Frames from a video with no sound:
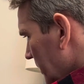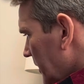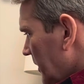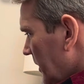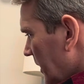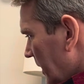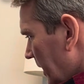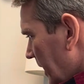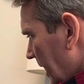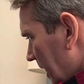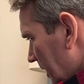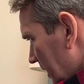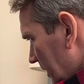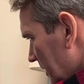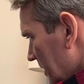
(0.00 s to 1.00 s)
T, and that
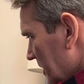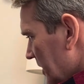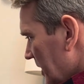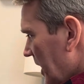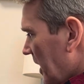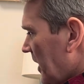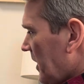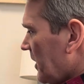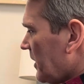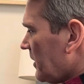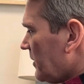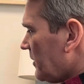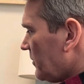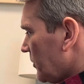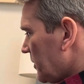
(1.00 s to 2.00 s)
is
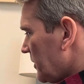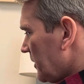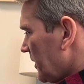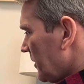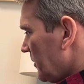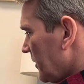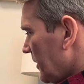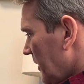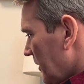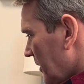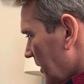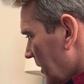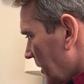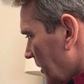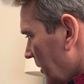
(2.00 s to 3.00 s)
a, what's the name of that
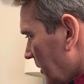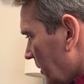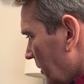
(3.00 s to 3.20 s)
thing?